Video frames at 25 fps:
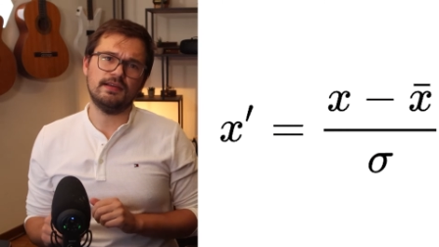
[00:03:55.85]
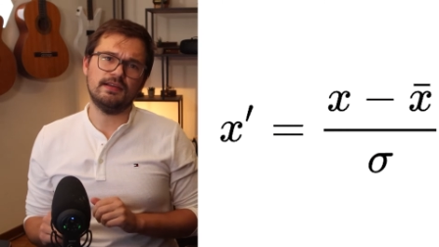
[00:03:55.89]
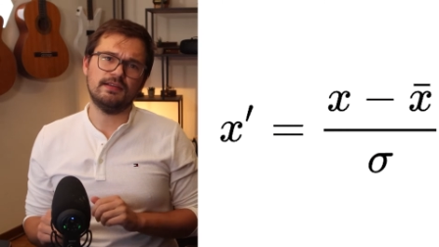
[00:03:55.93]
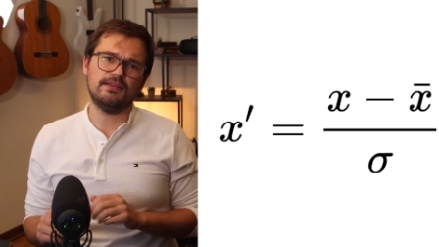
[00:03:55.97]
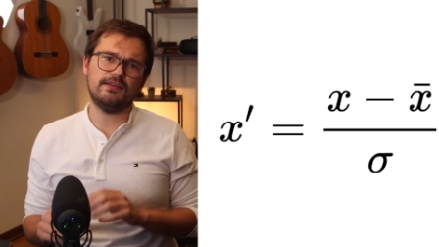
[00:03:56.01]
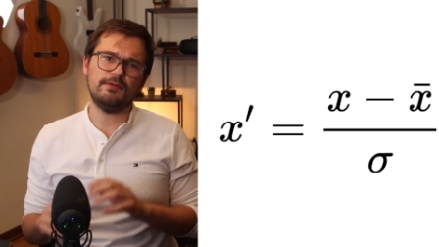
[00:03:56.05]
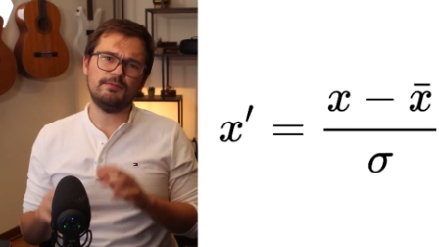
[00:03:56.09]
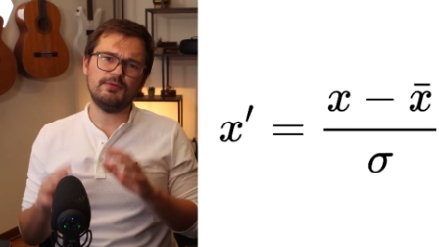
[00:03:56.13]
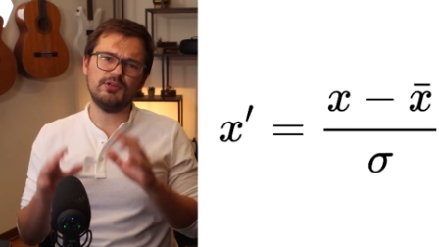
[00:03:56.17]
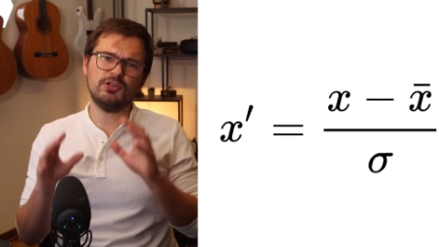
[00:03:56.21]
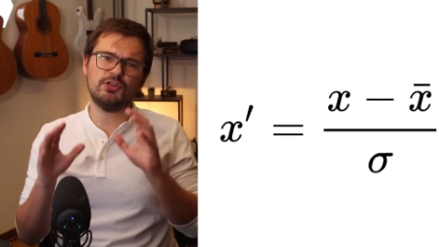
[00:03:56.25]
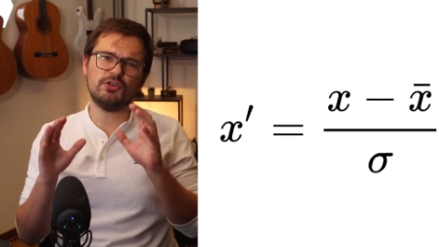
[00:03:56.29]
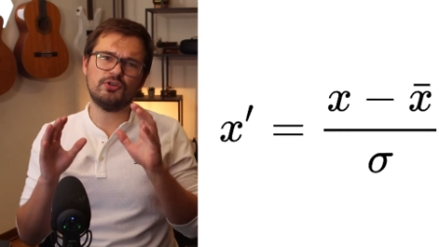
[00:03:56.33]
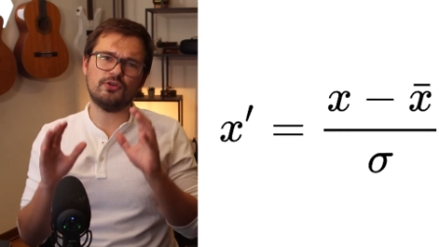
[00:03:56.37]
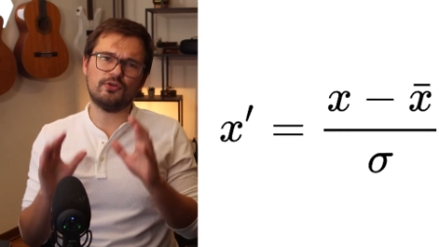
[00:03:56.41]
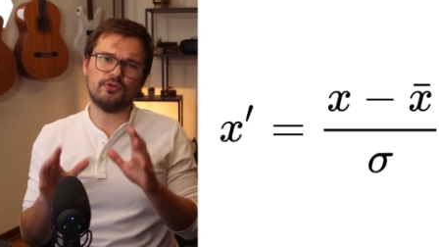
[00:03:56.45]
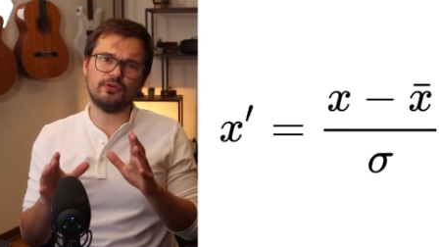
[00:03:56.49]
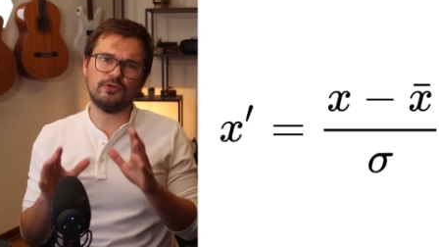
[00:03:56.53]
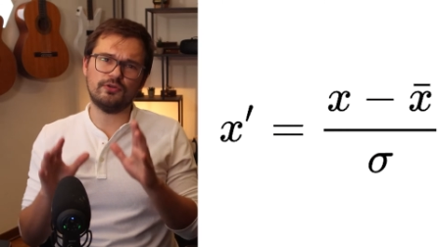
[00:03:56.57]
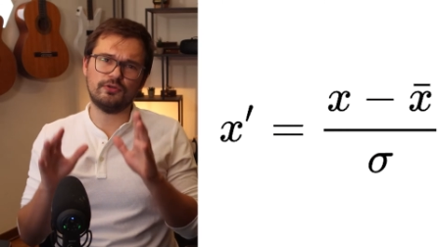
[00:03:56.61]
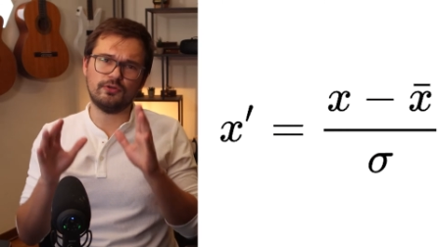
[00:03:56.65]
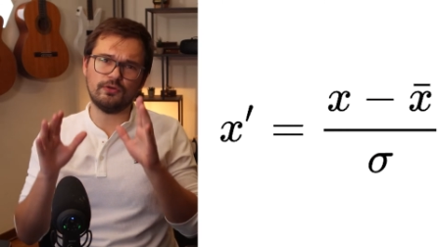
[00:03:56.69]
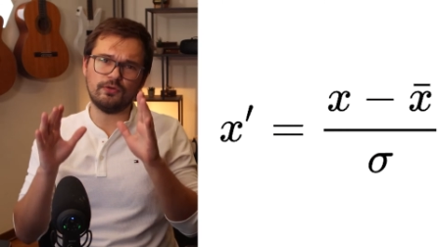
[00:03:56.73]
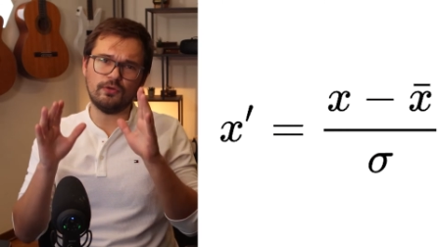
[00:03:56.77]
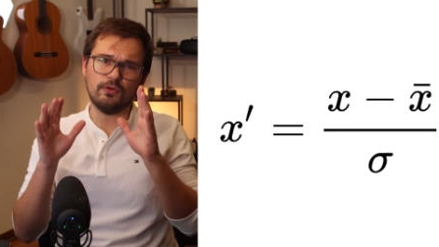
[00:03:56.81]
so be sure
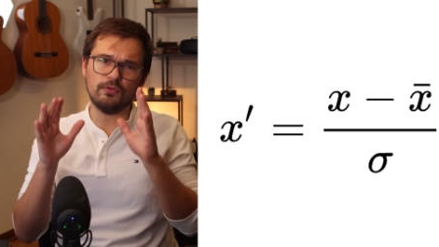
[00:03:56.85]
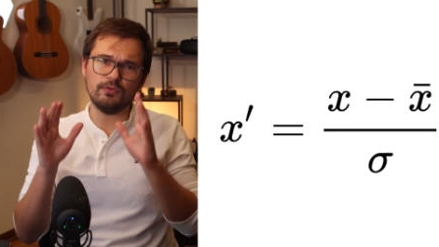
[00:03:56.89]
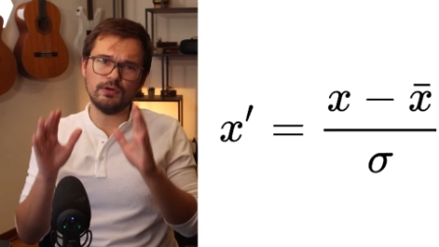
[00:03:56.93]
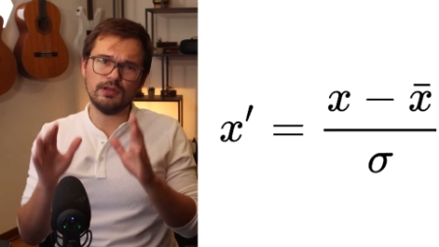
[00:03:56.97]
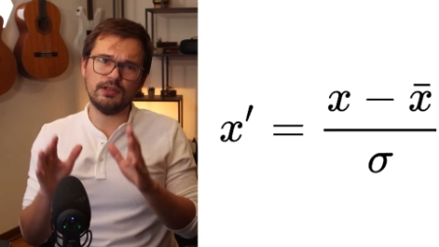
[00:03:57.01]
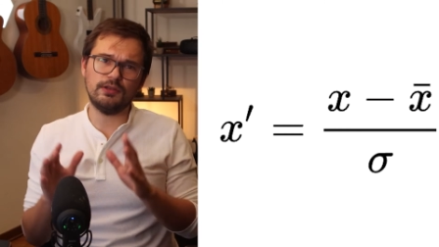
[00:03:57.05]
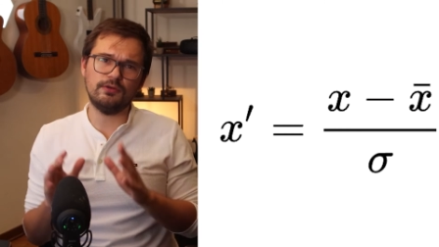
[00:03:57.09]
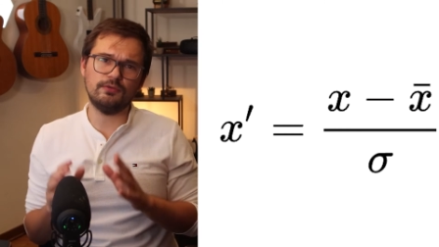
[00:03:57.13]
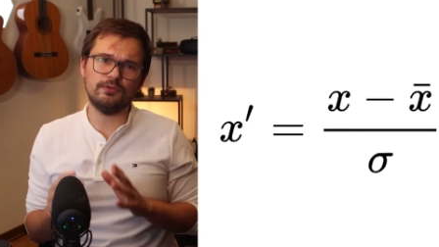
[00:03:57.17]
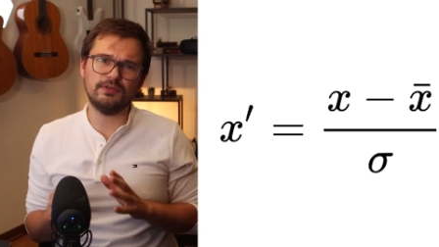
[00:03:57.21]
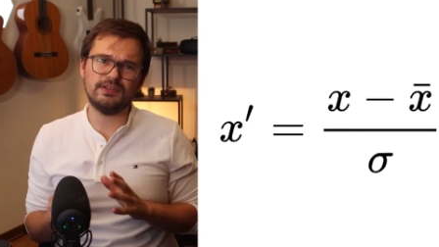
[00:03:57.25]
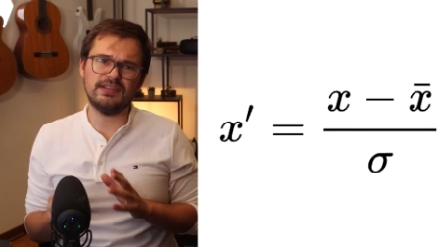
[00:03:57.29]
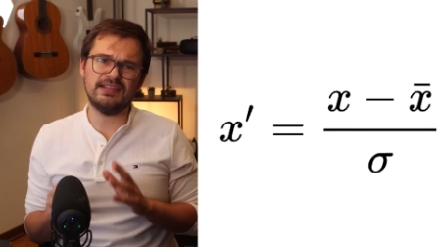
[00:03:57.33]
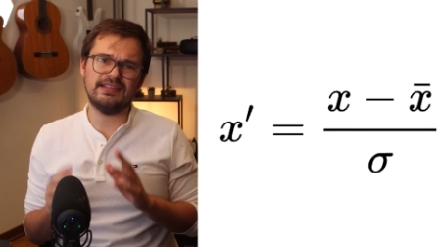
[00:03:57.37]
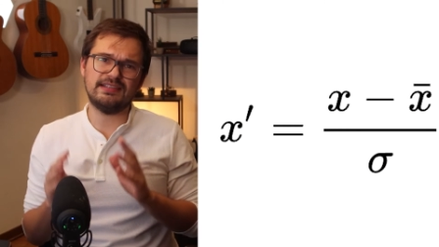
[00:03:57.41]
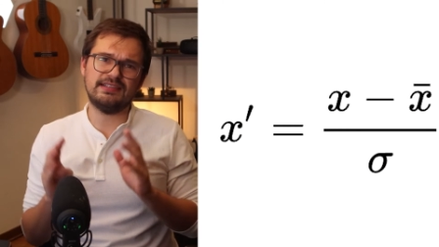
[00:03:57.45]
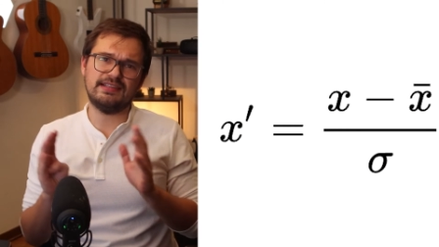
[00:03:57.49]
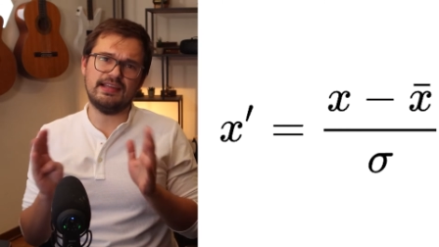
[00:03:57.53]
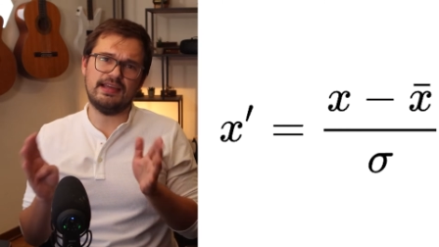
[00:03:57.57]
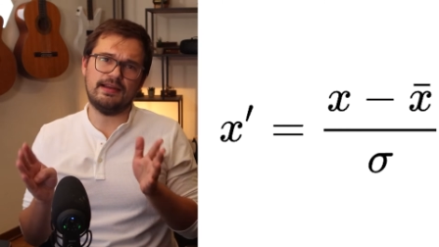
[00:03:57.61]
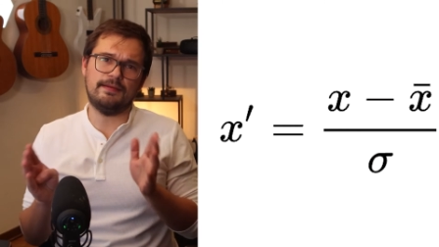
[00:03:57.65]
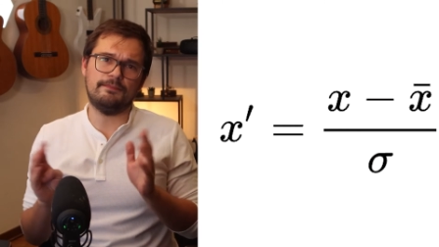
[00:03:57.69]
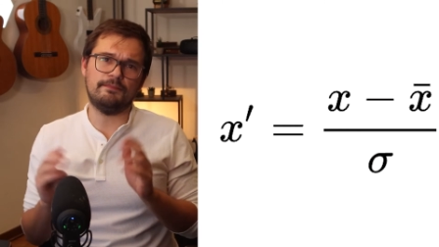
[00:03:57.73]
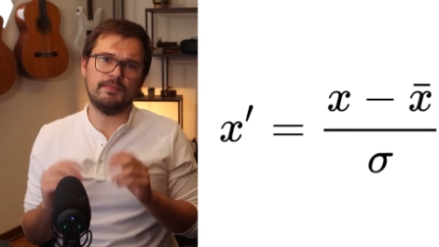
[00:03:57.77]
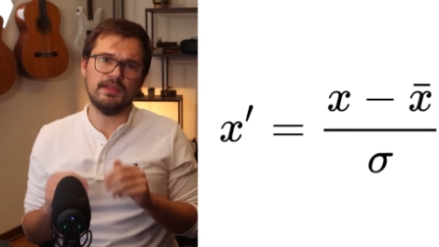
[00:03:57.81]
to only use it
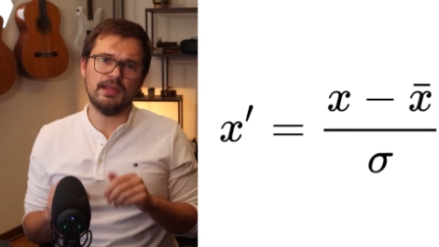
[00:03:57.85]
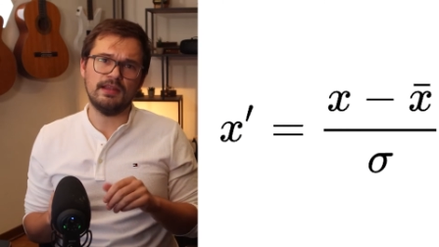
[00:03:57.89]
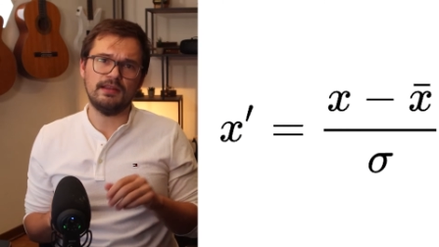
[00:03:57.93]
then.